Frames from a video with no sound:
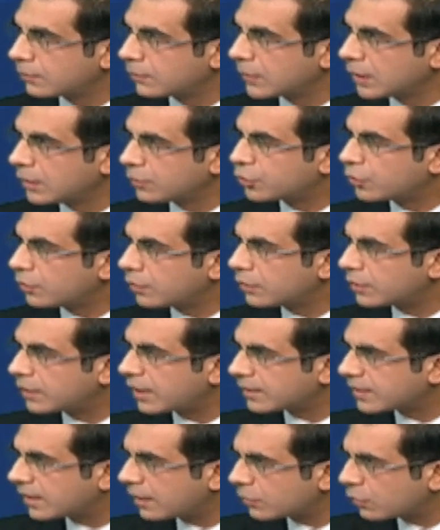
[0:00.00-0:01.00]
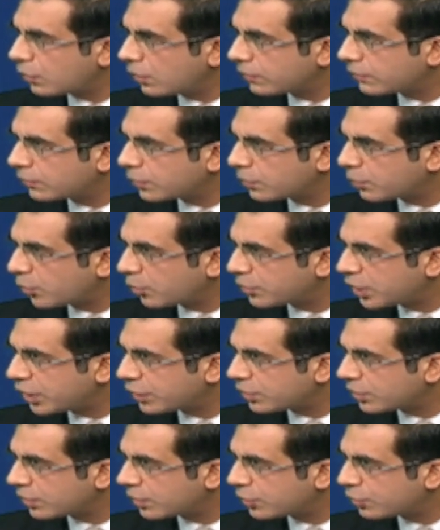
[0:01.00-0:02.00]
So does that call for the population
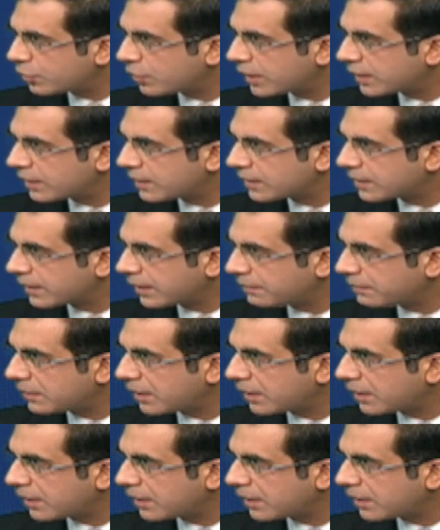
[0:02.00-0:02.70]
control at the same time also?